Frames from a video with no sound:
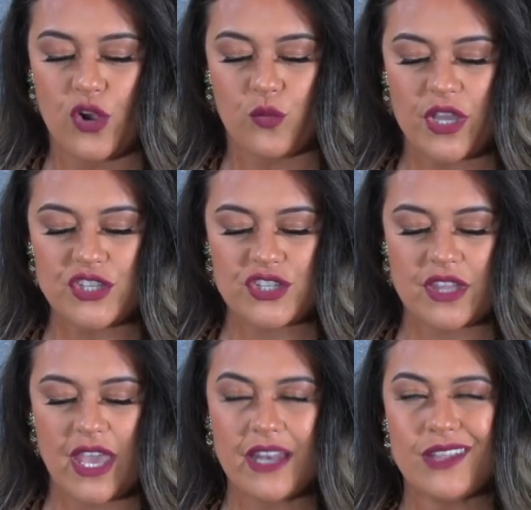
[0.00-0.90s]
which
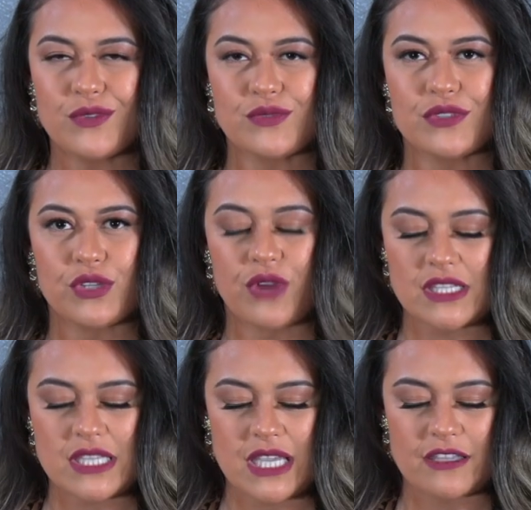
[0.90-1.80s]
the headache was really
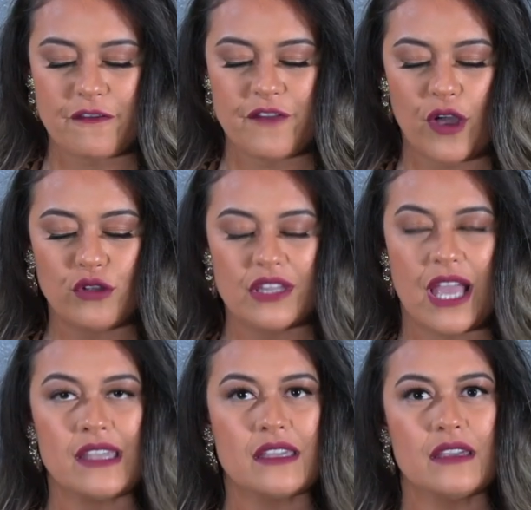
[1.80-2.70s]
crazy because it felt
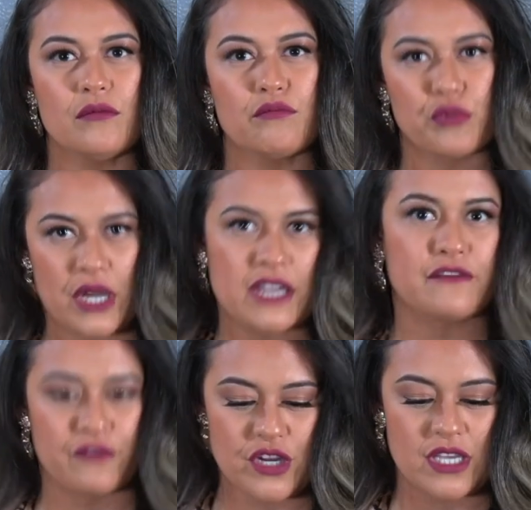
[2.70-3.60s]
like
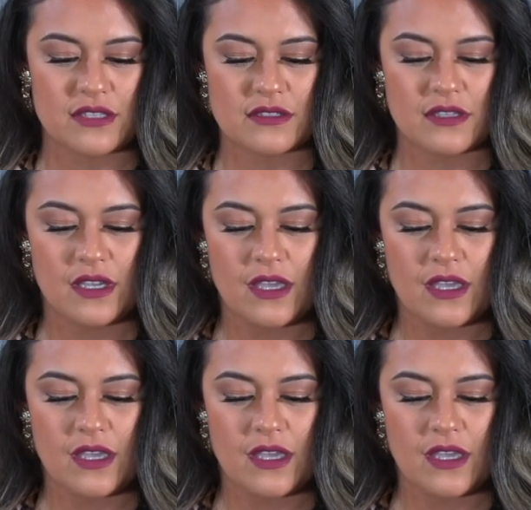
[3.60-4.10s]
brain freeze.